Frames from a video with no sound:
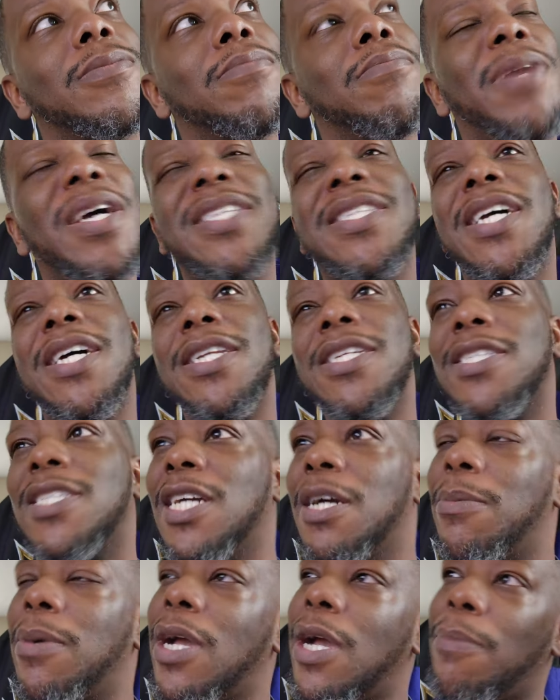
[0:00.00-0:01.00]
By the time this
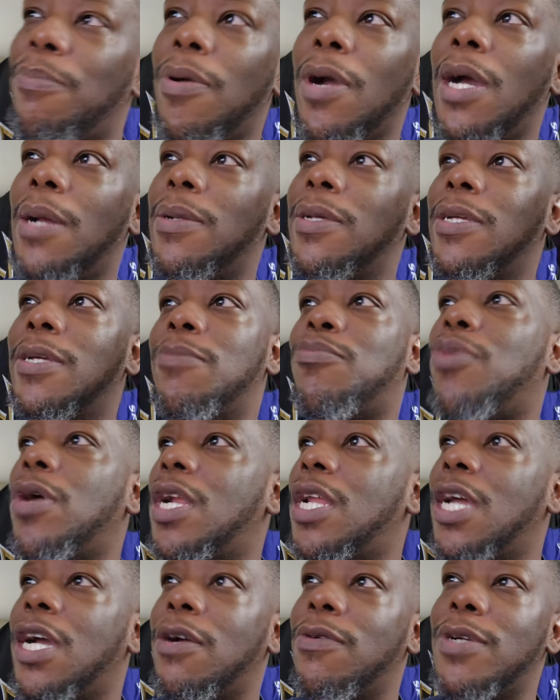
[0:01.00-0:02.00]
come out, it
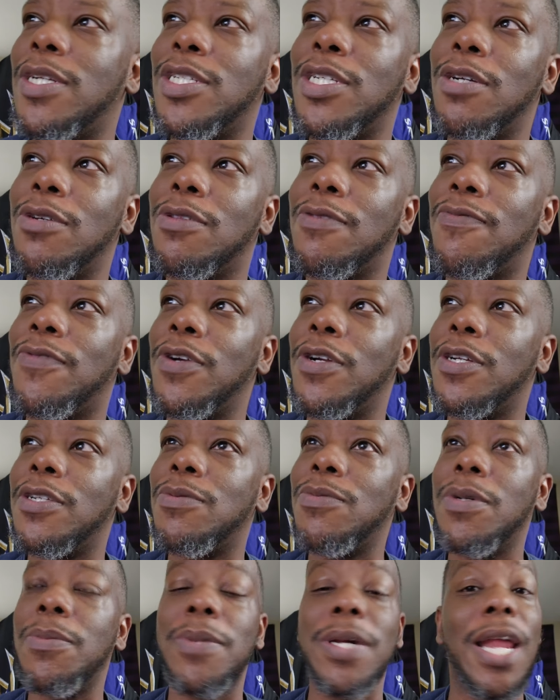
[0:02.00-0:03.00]
probably already showed the
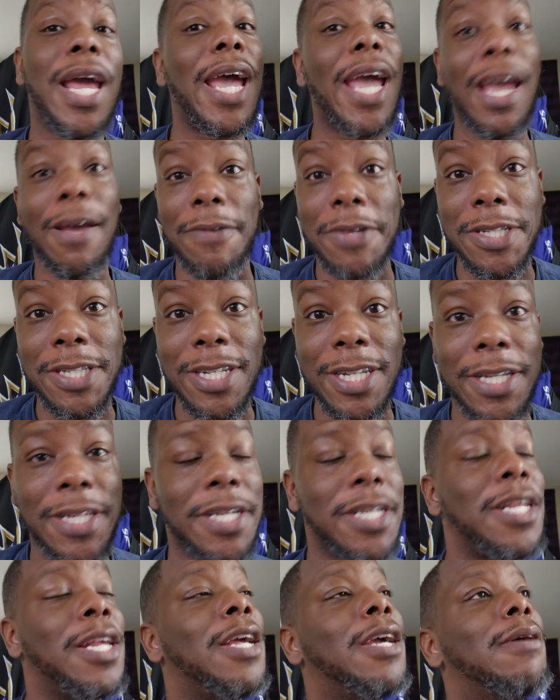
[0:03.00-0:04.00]
first one, but I haven't seen
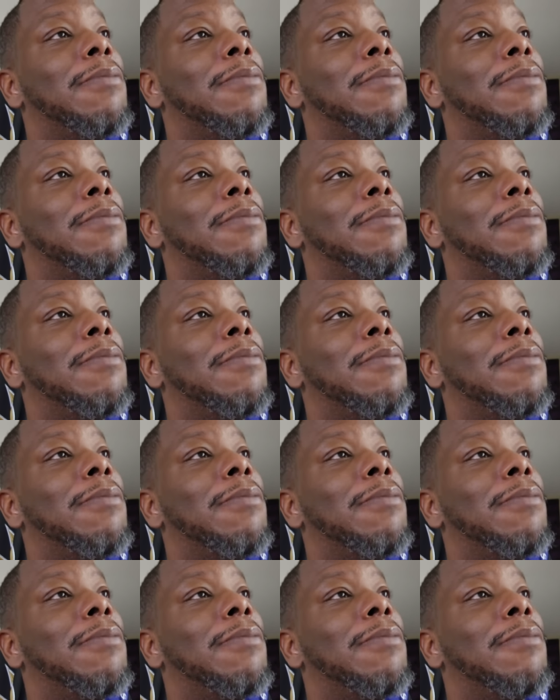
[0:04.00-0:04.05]
it.